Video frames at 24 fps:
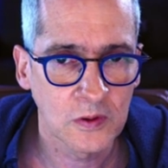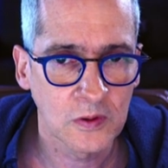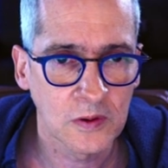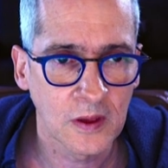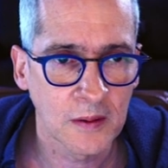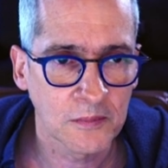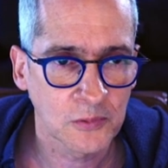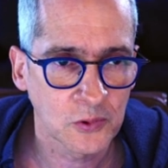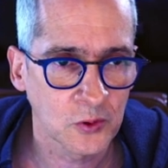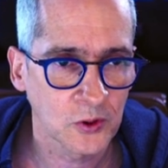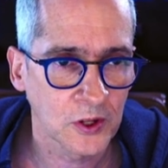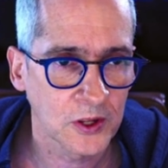
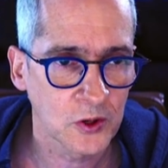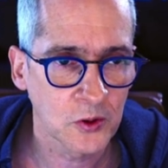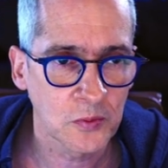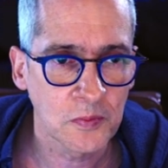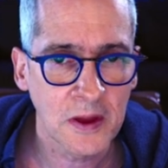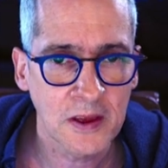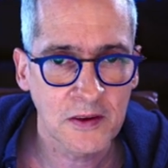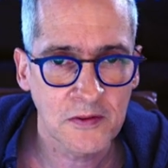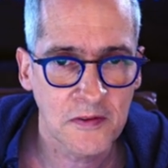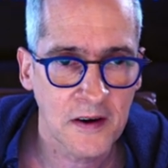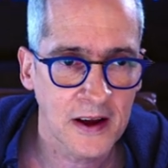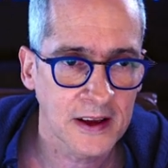I'm sure that you
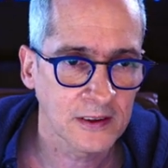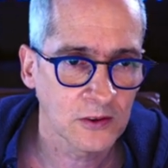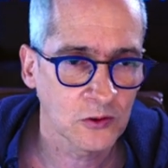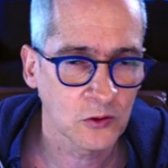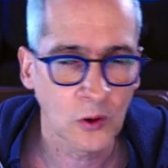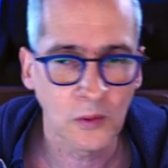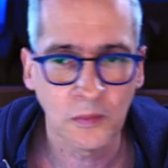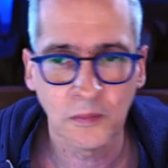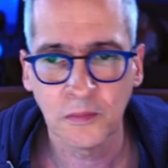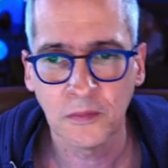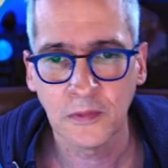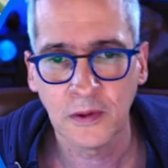may find
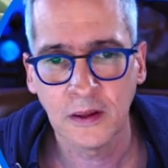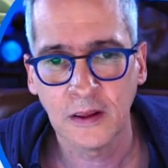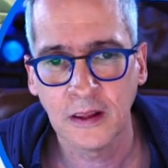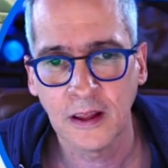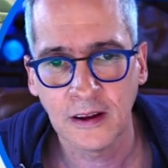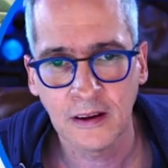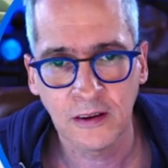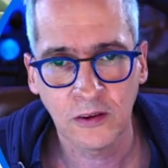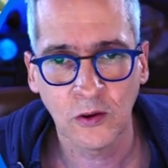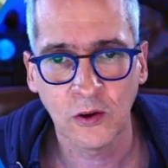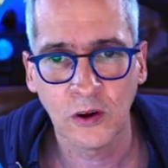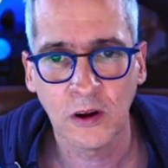some that
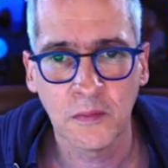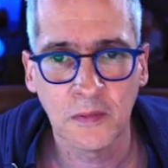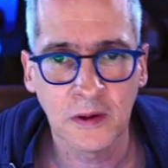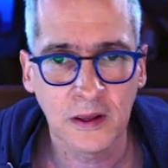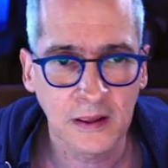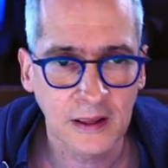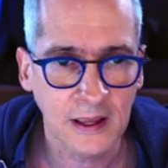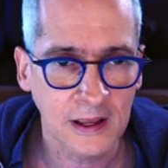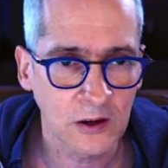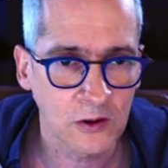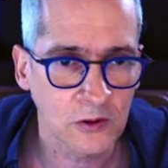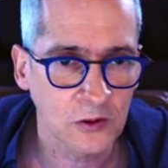is going to be
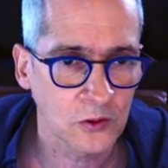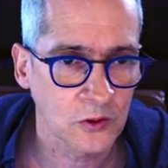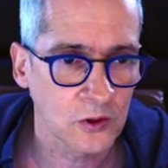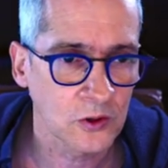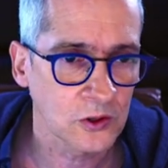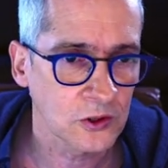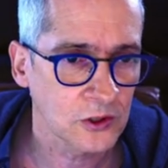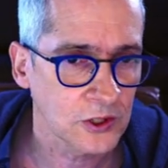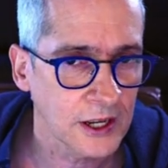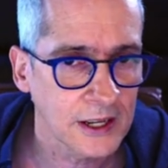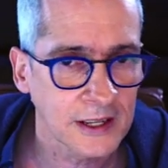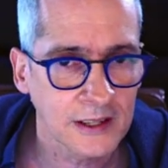tailored to your
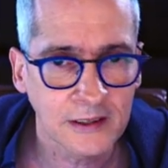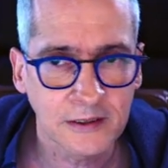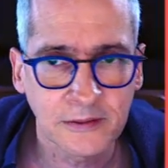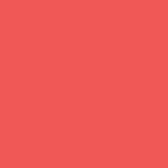site.